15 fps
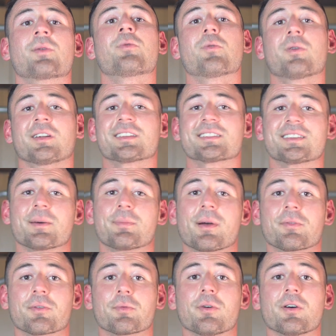What is up
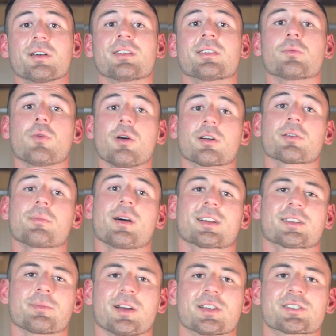everyone, and welcome back
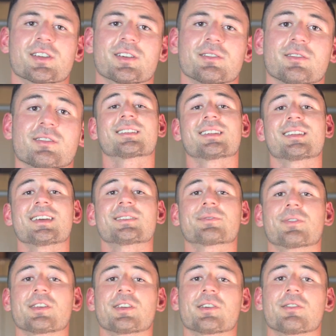to my channel. Today's
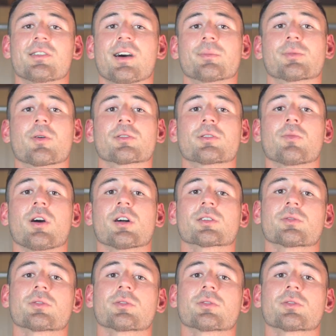video, I'm going to walk you